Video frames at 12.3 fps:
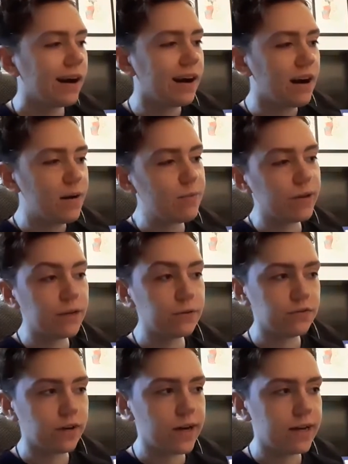uh, but he
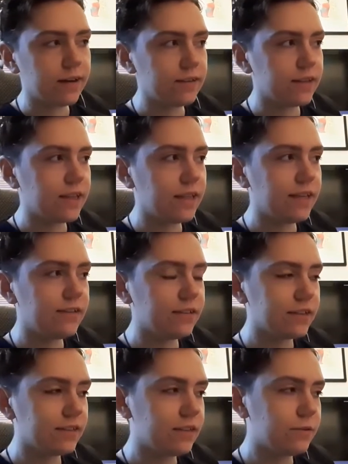was very nice, and then he
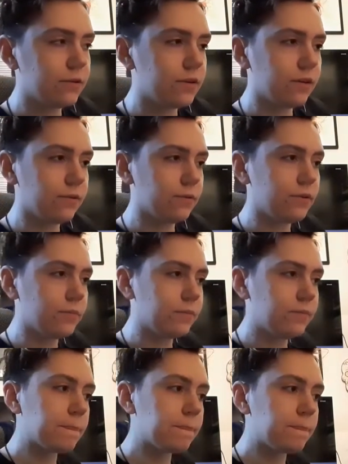took us into another room
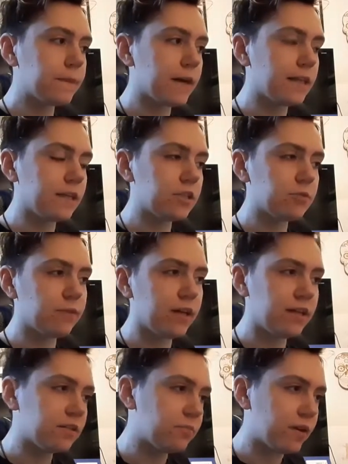and
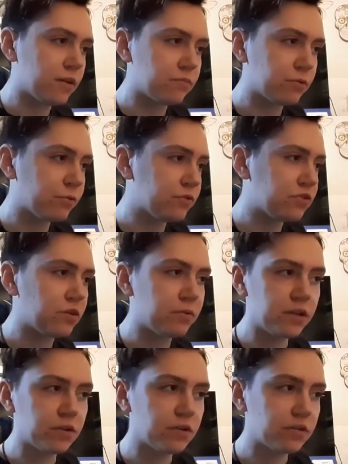explained a bit what was
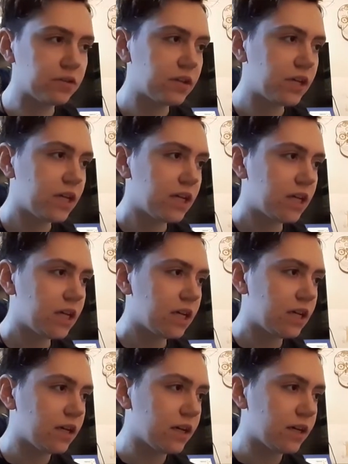going on.
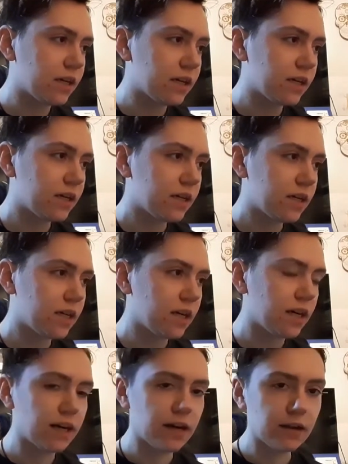Uh...
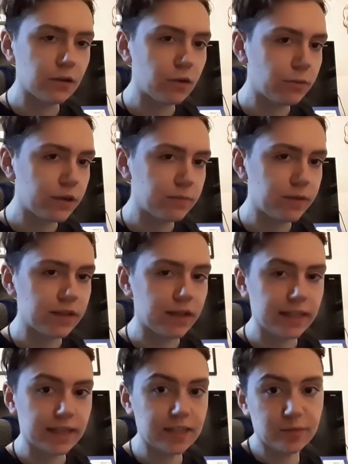I'll always be
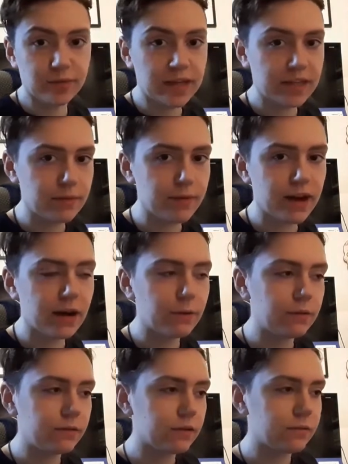like explained a bit, I
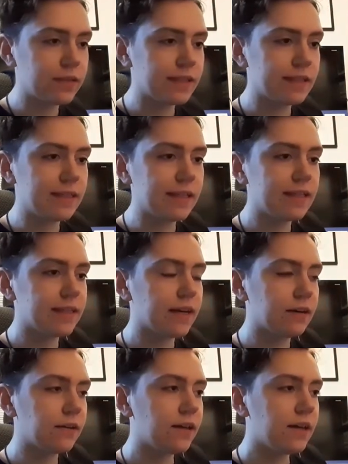won't go into
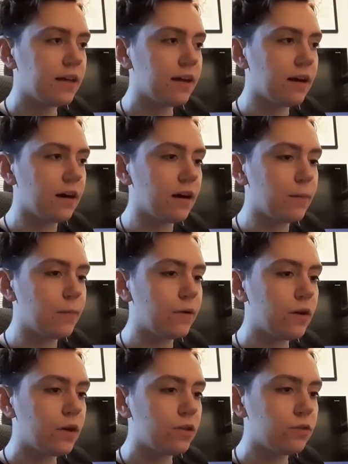detail, um,
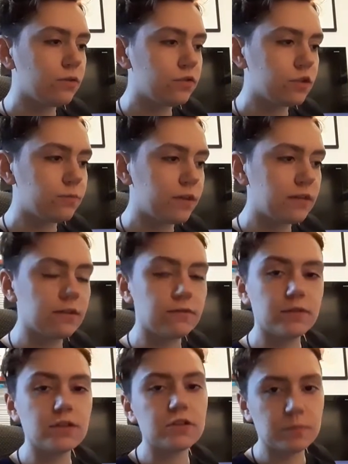not just because
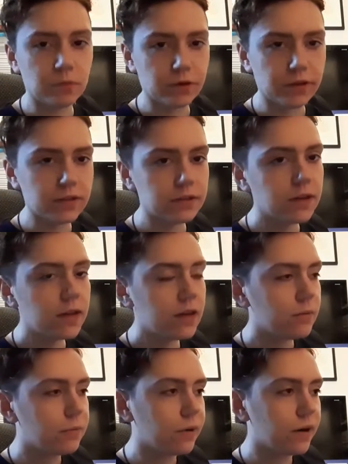of spoilers,
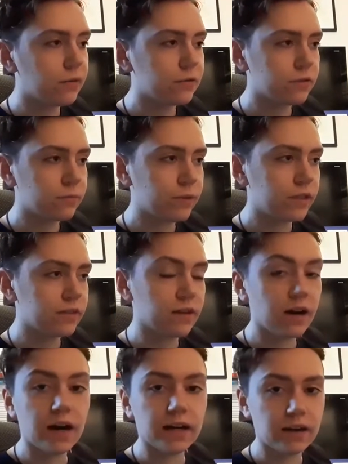but also because
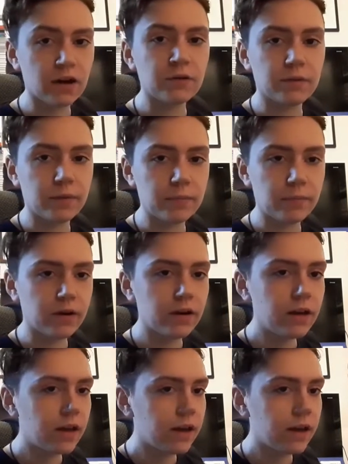I can't remember.